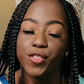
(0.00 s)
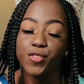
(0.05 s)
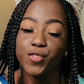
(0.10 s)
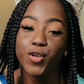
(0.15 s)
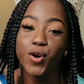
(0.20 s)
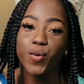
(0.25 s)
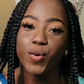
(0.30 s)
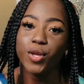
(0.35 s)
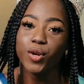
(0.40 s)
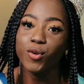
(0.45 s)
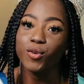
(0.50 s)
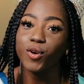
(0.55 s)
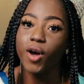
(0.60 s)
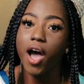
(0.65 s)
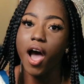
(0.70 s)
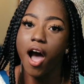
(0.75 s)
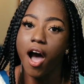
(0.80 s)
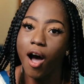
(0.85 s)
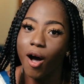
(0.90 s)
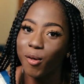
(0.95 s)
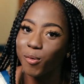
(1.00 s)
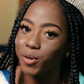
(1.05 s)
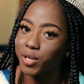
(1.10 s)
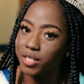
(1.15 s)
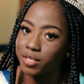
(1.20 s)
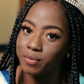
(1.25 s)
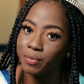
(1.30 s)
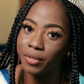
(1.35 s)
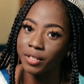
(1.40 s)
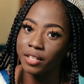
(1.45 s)
though we don't
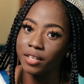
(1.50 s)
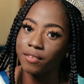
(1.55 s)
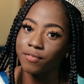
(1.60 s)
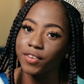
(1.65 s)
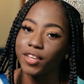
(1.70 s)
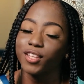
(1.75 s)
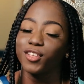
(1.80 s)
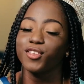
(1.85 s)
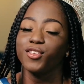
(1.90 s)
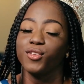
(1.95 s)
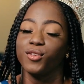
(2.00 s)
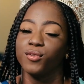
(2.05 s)
always believe it,